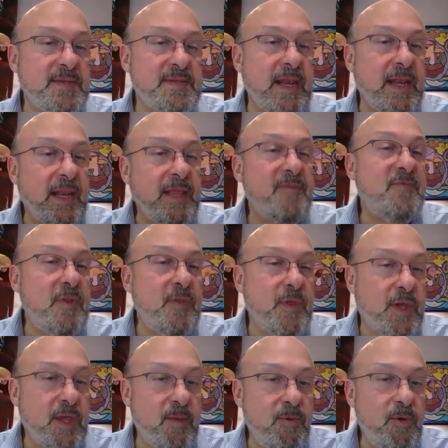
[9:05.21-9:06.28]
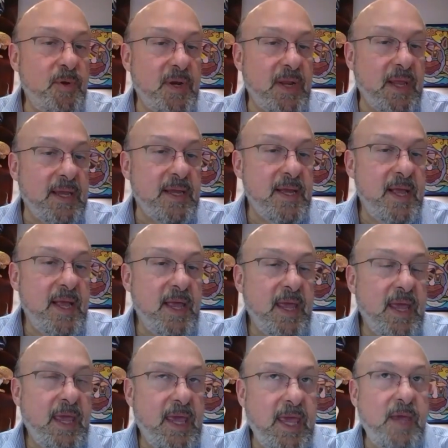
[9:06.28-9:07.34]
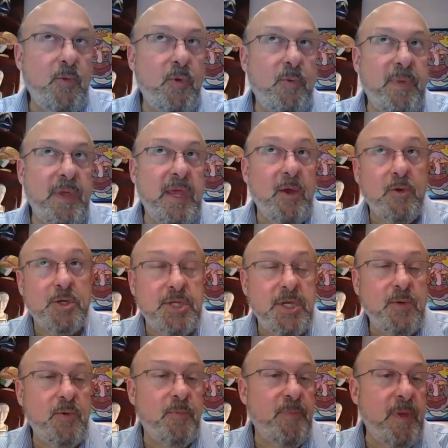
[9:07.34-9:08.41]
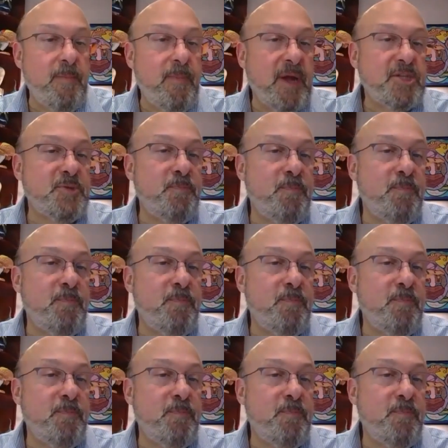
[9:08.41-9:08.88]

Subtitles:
and lived in the community, he would be or she would be much